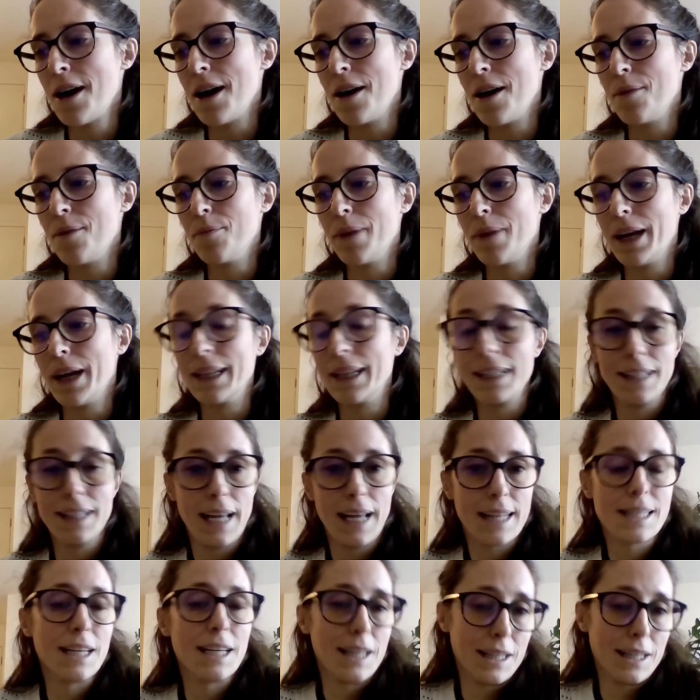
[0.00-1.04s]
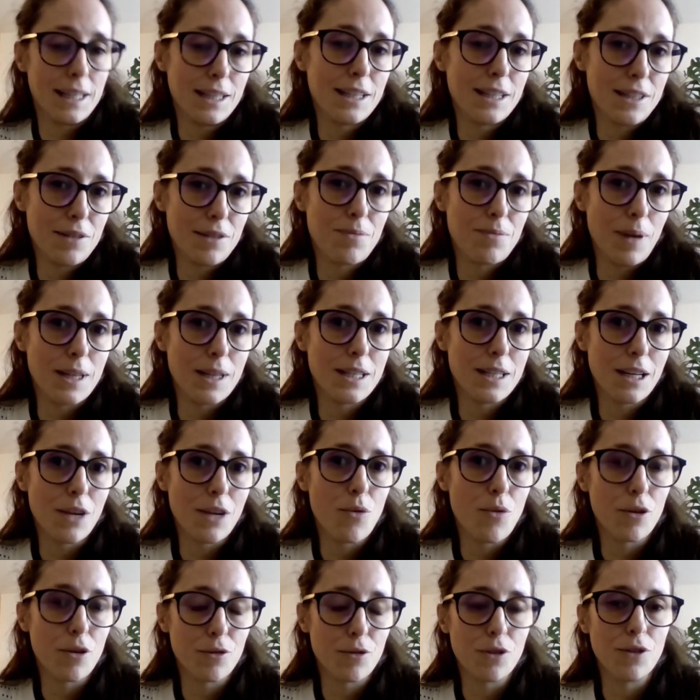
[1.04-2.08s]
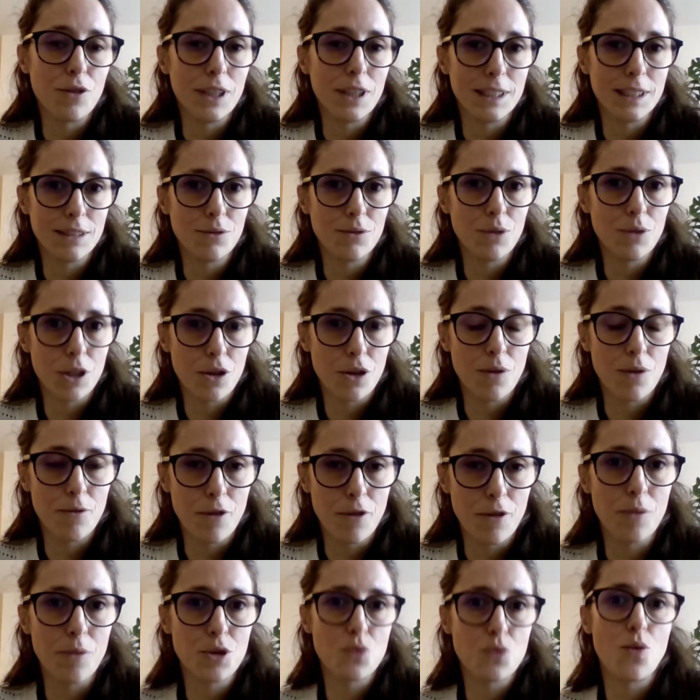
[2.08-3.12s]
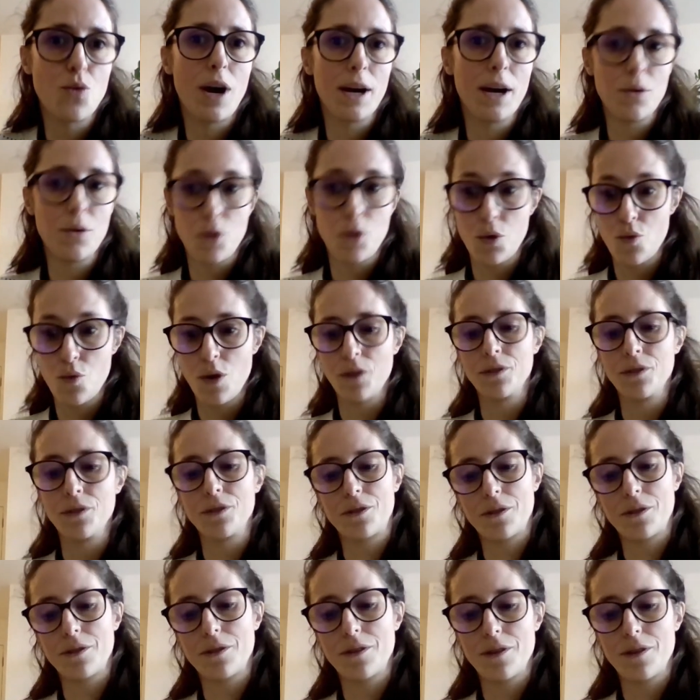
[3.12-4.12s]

And in that sense, and this is basically one of the reasons which confirms why we want